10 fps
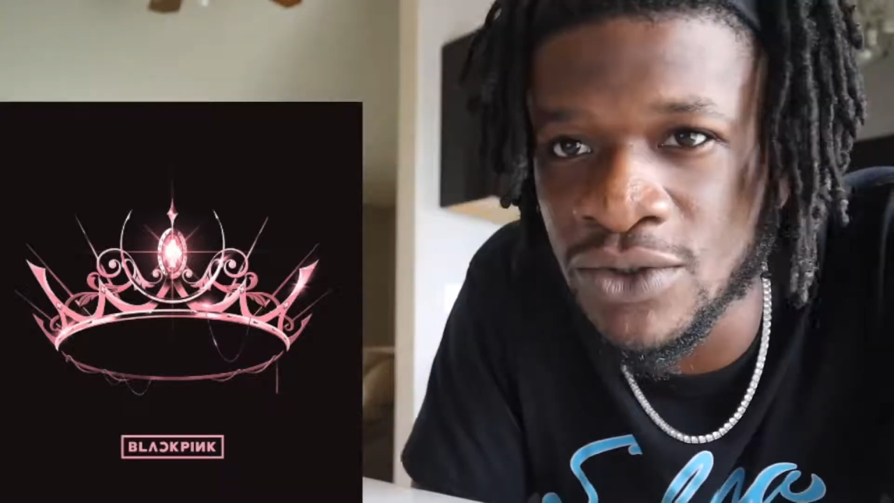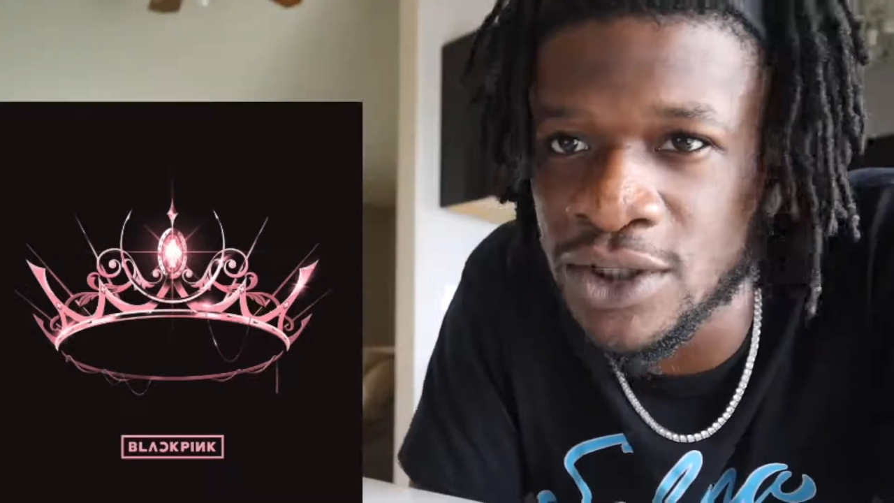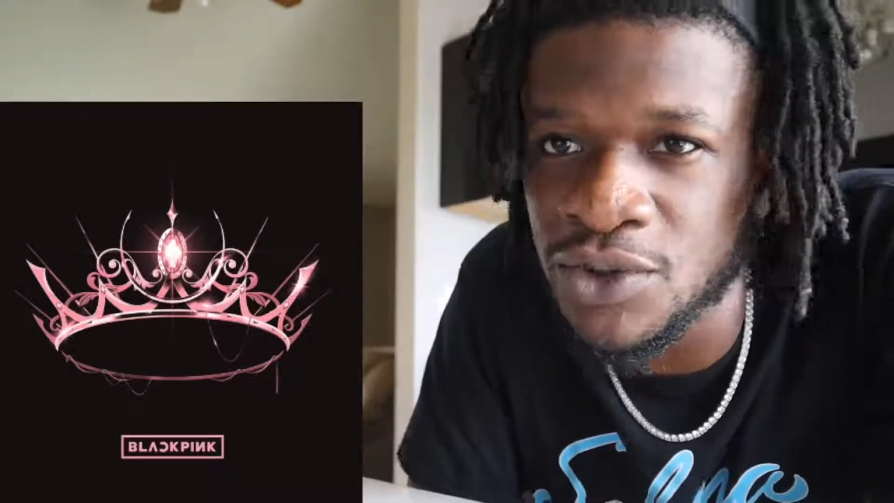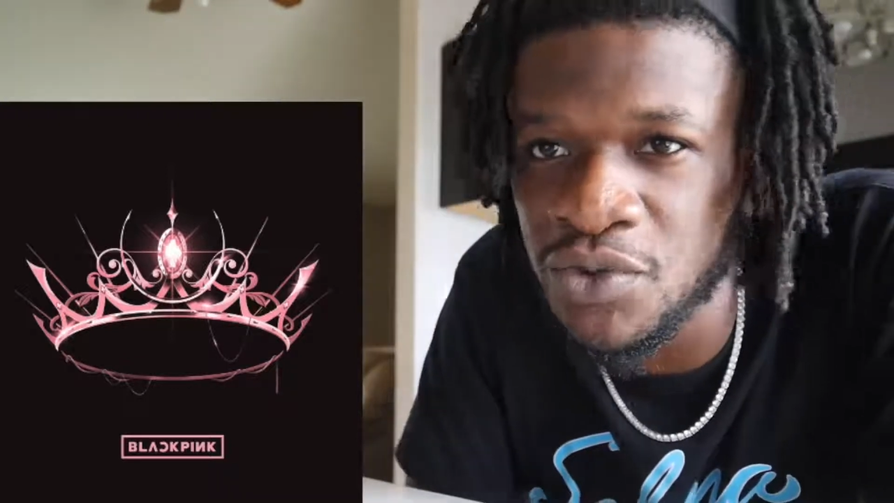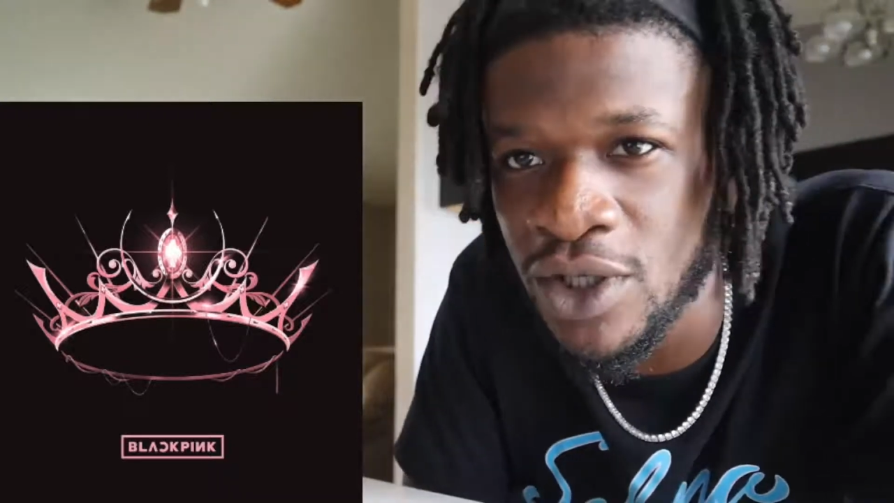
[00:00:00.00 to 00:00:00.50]

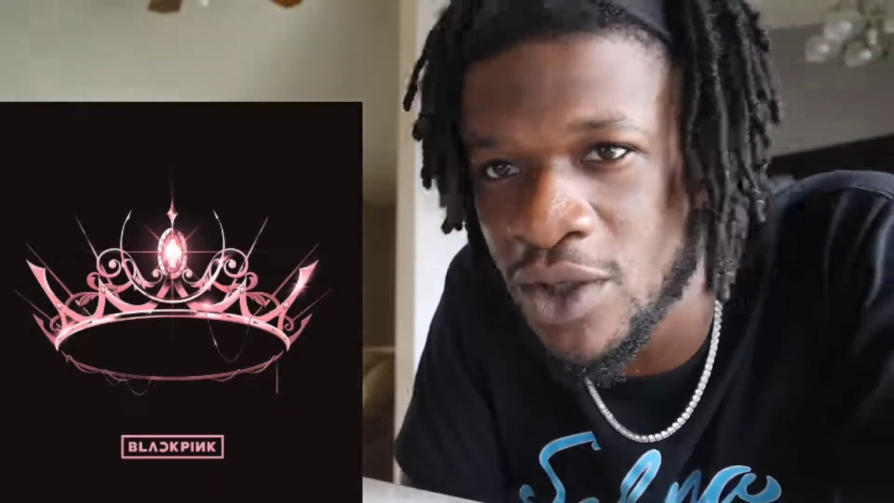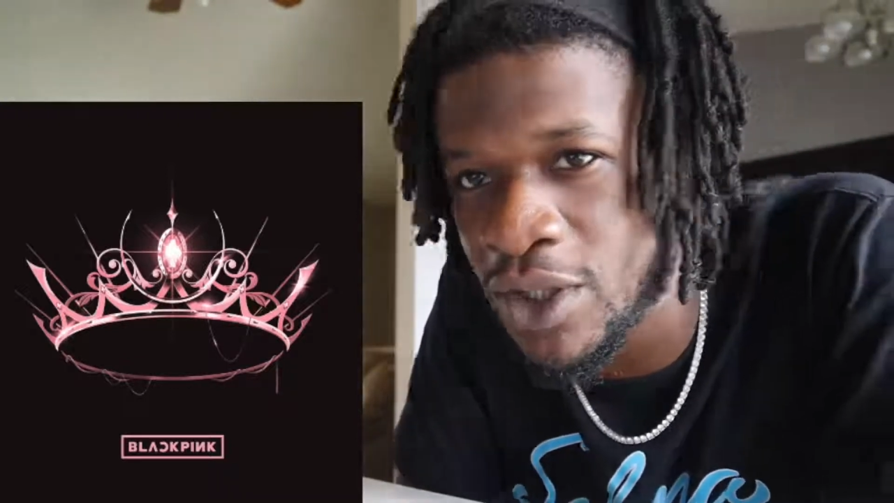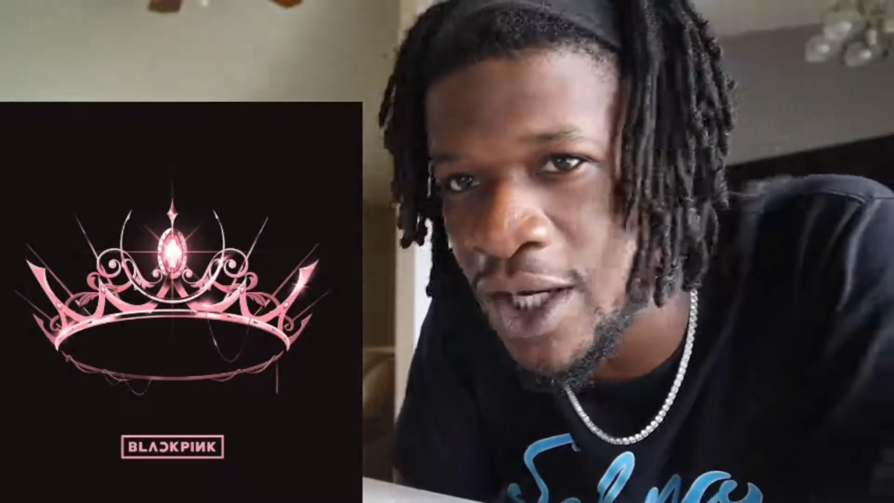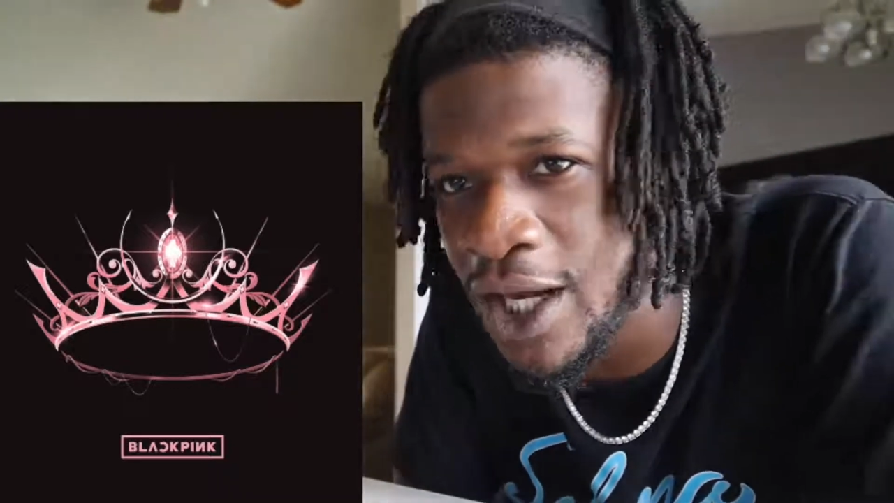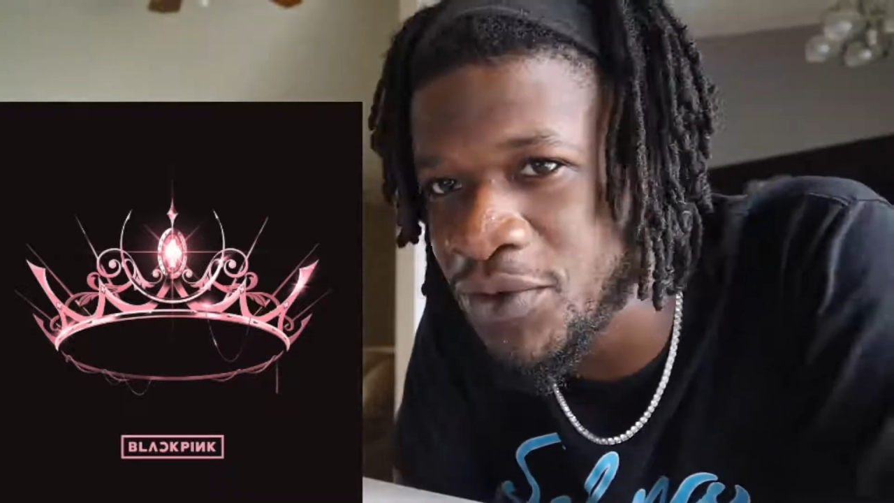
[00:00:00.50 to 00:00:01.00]
then you know
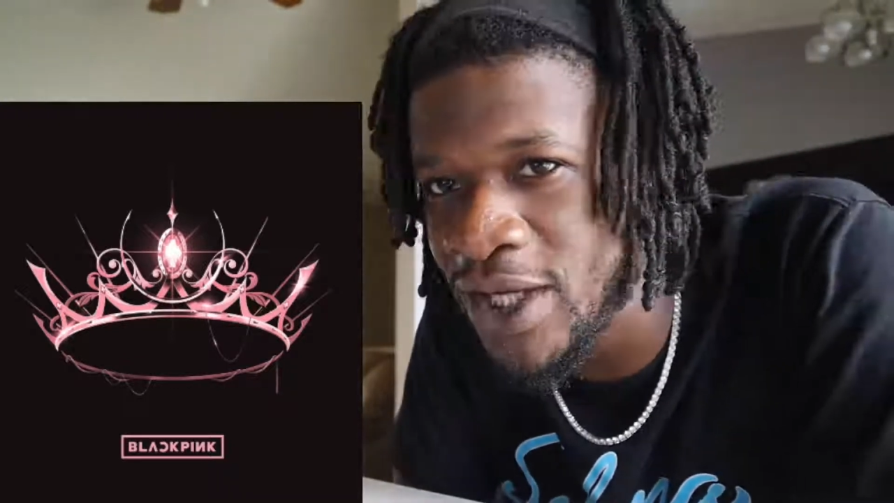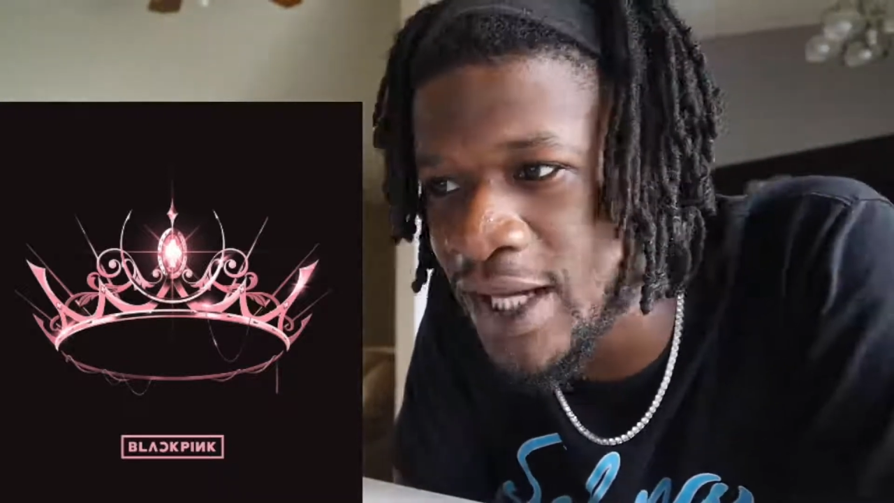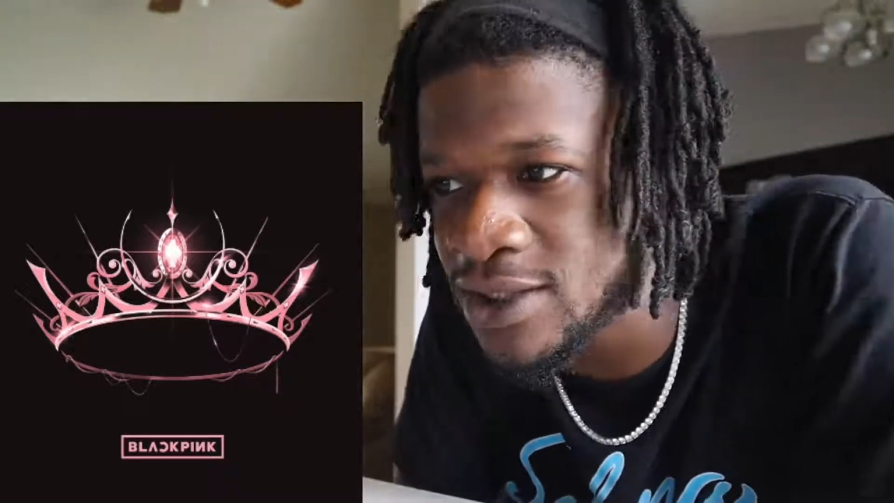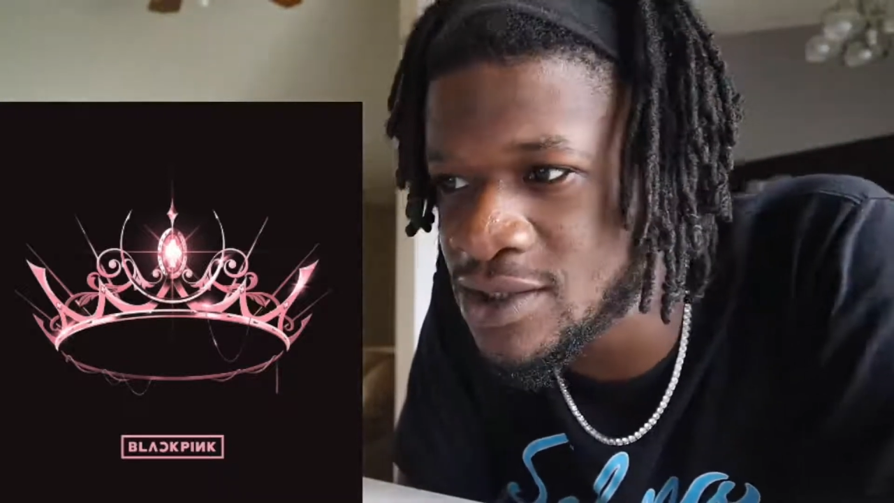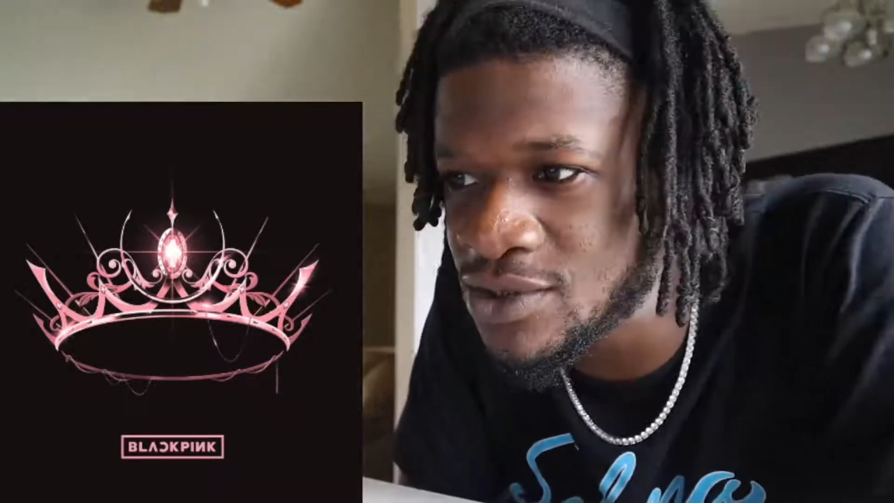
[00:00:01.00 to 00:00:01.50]
that I
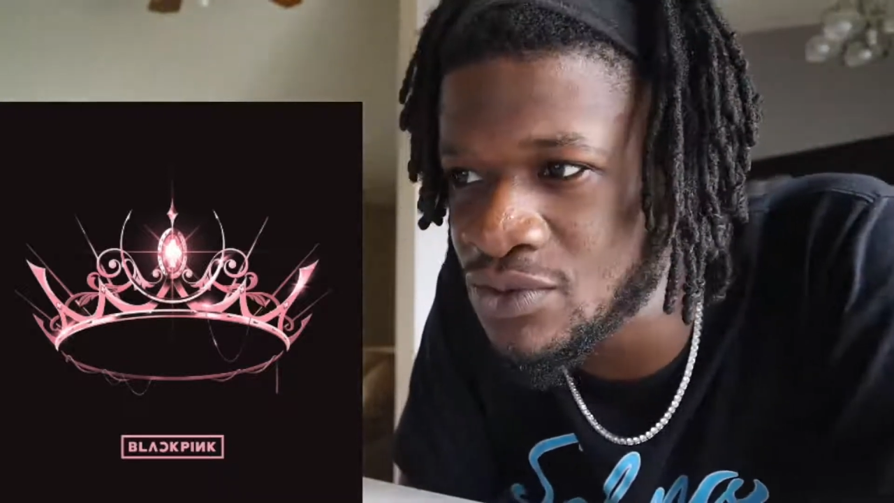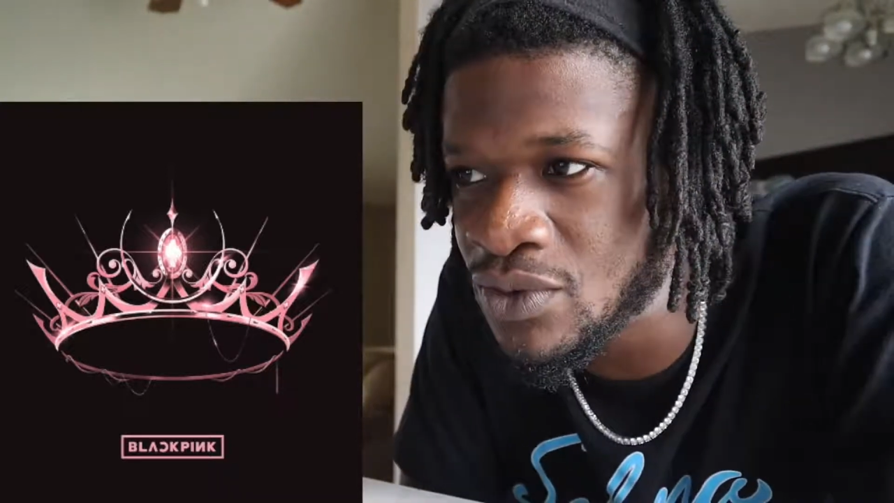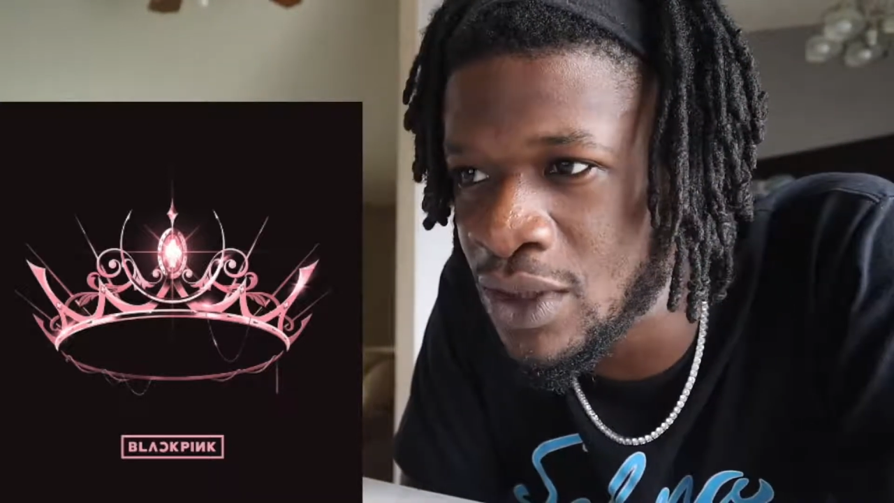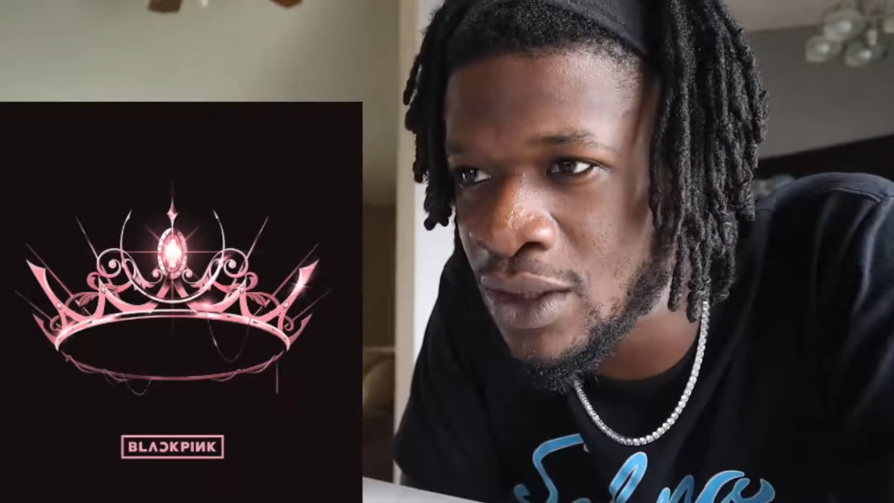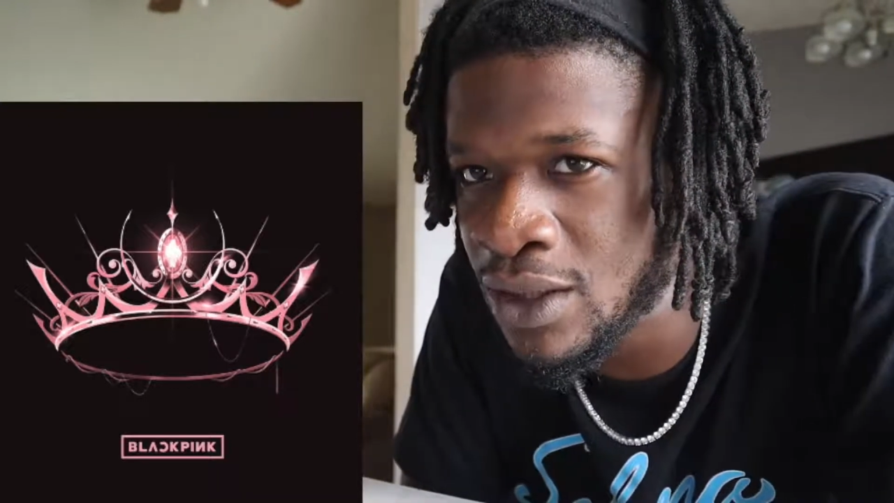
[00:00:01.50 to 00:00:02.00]
reacted
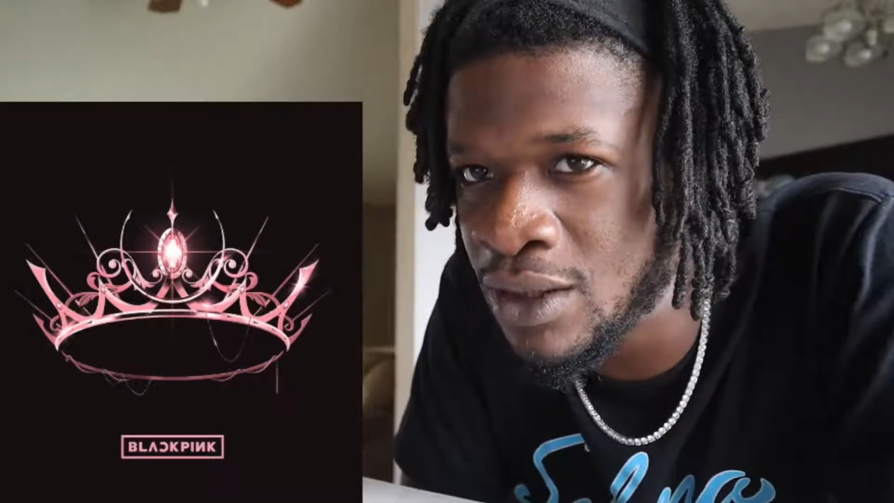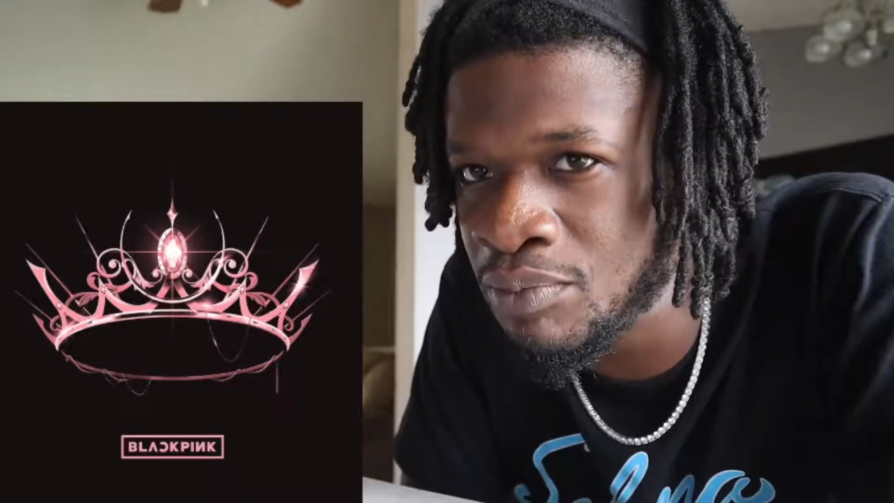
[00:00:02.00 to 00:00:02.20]
to